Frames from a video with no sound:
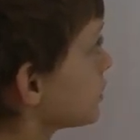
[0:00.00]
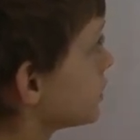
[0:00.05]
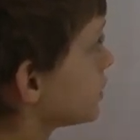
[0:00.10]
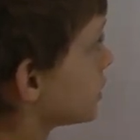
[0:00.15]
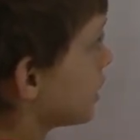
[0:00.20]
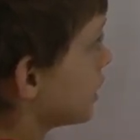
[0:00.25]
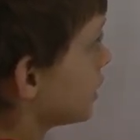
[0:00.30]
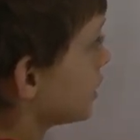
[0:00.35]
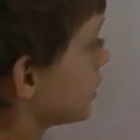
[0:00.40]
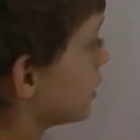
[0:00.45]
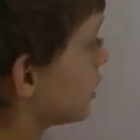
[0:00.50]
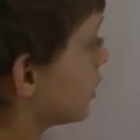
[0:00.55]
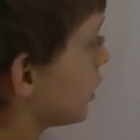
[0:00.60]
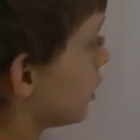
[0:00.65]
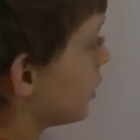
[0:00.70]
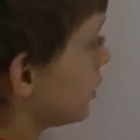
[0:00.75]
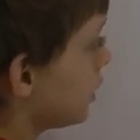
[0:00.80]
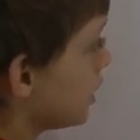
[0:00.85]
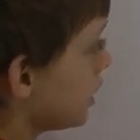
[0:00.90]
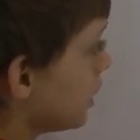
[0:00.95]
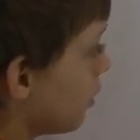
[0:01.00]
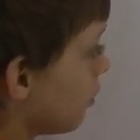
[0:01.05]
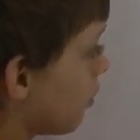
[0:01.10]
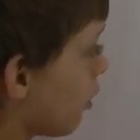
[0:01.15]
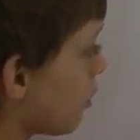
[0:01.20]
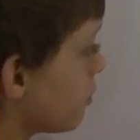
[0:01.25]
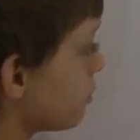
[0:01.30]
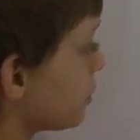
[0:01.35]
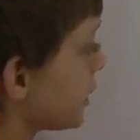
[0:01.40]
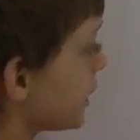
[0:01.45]
Now we go
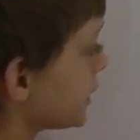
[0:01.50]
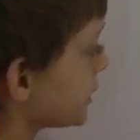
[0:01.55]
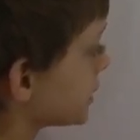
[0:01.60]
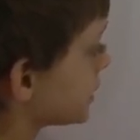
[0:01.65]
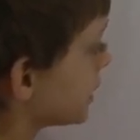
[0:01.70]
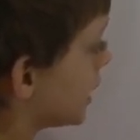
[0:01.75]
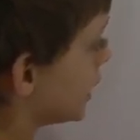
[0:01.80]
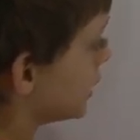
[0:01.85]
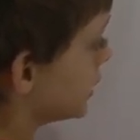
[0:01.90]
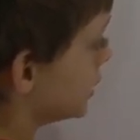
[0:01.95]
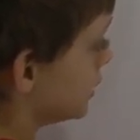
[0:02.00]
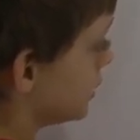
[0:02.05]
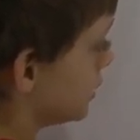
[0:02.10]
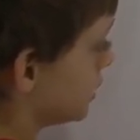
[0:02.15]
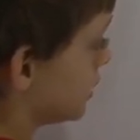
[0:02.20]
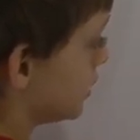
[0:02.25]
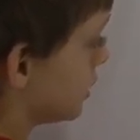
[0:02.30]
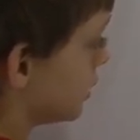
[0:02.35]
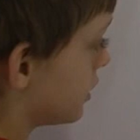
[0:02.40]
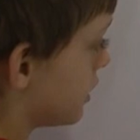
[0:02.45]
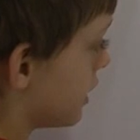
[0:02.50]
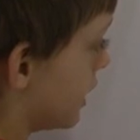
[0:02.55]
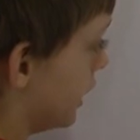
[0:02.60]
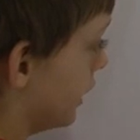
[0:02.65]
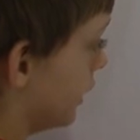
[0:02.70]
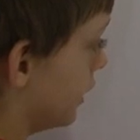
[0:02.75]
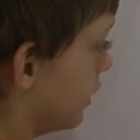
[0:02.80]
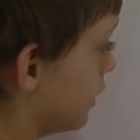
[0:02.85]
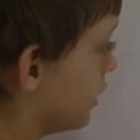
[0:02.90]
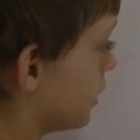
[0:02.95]
1 plus 9 is
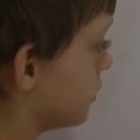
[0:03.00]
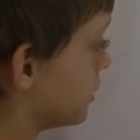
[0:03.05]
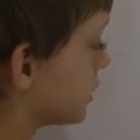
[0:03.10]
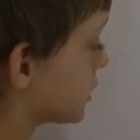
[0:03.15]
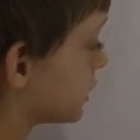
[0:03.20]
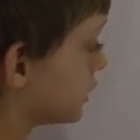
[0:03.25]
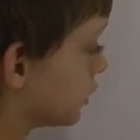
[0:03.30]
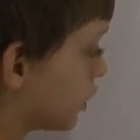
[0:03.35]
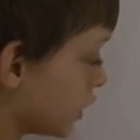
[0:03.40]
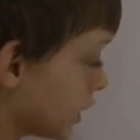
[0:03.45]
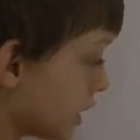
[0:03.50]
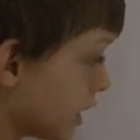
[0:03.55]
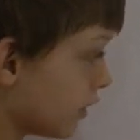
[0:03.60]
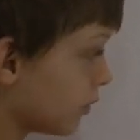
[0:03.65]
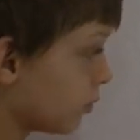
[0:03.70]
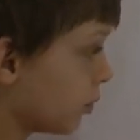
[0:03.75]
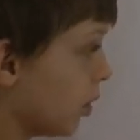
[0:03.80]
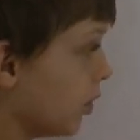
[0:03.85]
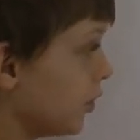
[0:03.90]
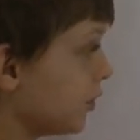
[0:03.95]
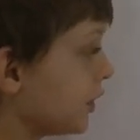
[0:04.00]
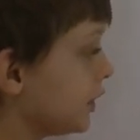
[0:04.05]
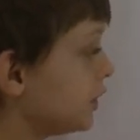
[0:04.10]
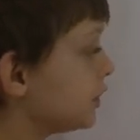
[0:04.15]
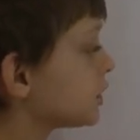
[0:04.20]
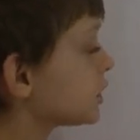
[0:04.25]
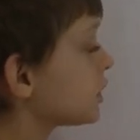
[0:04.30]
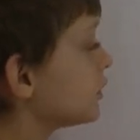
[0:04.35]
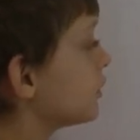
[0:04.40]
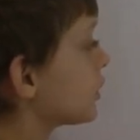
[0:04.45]
10. We can only have one
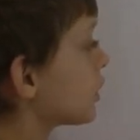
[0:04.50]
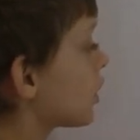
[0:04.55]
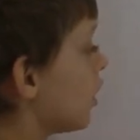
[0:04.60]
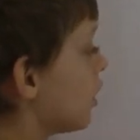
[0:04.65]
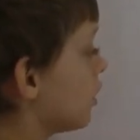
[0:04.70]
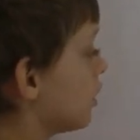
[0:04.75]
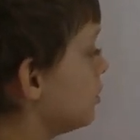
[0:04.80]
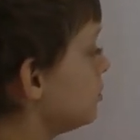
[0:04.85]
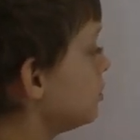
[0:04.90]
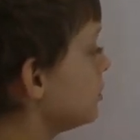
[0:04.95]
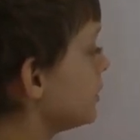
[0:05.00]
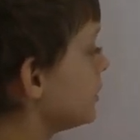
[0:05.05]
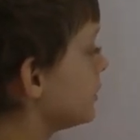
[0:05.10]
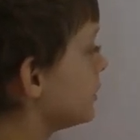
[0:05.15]
digit in the column,